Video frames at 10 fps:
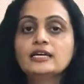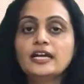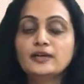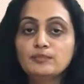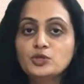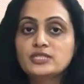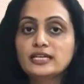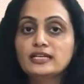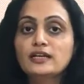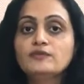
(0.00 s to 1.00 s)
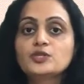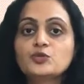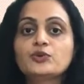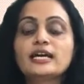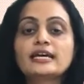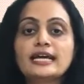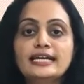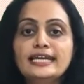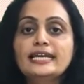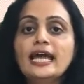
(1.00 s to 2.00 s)
input signal which we are
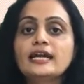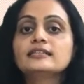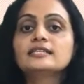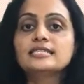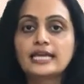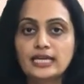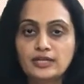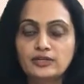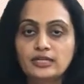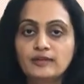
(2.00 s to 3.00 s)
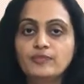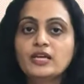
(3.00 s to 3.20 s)
getting at the secondary.